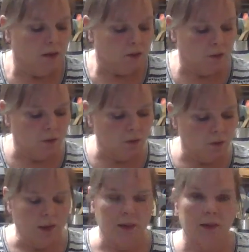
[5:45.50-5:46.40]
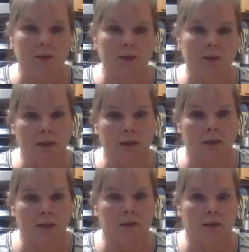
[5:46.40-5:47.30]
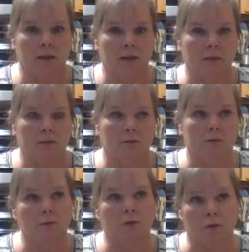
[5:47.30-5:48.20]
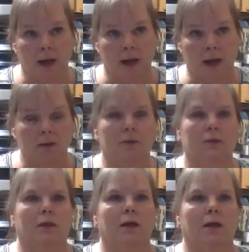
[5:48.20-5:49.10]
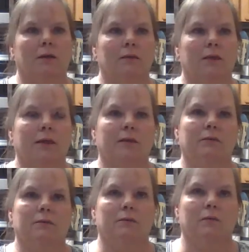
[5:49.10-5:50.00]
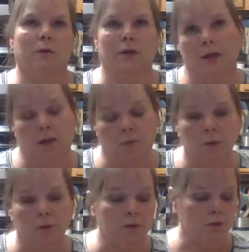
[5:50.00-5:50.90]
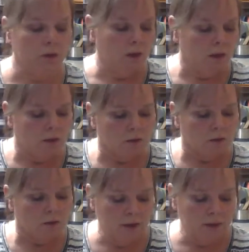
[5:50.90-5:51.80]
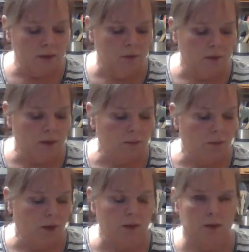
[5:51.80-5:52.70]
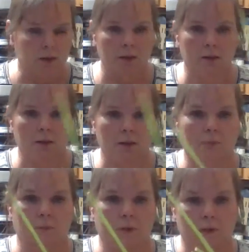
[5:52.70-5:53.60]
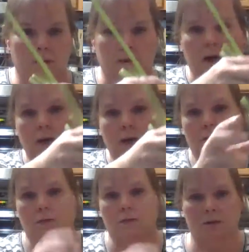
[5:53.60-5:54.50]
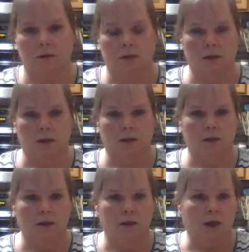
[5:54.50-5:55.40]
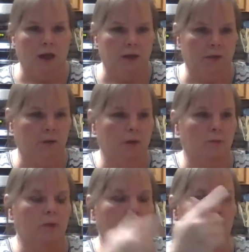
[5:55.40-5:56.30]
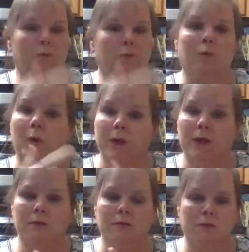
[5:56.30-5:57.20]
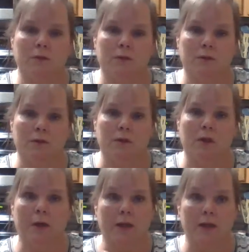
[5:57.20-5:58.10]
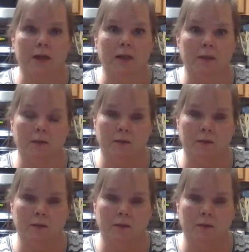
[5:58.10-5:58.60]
So I like to make everything from scratch. I like organic produce. So what I did was I bought these scallions, and I keep them growing. So they're organic